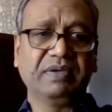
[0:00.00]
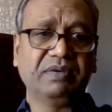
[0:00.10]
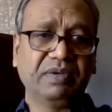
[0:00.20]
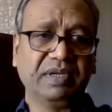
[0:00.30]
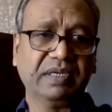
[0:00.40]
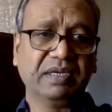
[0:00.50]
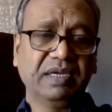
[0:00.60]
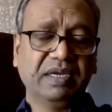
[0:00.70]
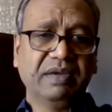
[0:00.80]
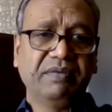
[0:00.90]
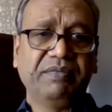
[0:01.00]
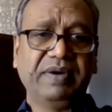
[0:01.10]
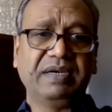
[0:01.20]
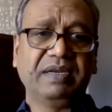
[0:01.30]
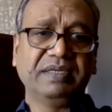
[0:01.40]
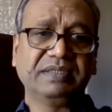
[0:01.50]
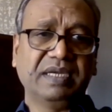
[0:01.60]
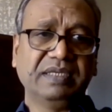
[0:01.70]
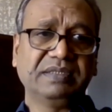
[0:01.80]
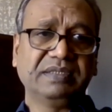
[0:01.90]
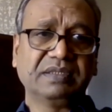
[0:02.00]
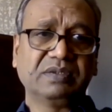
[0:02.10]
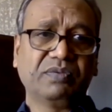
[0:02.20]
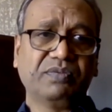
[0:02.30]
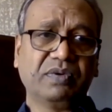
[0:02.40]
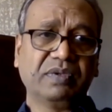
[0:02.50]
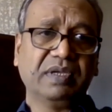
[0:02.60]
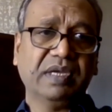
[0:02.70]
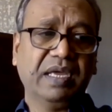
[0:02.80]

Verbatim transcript: including veterinary sciences and so forth.